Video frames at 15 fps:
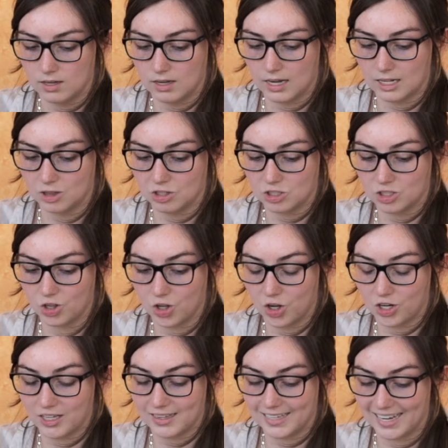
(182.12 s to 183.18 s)
I looked
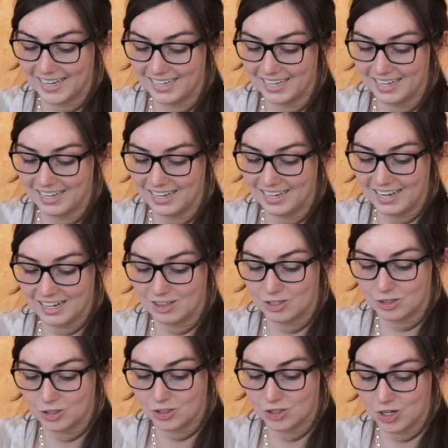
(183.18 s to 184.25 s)
long and lanky, I
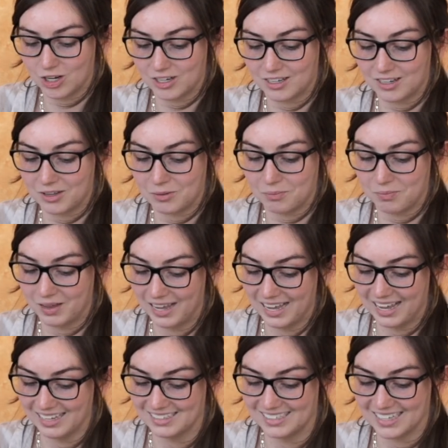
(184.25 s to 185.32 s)
looked strong and
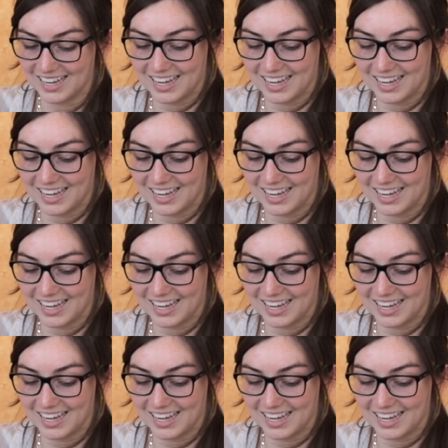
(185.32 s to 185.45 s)
compact,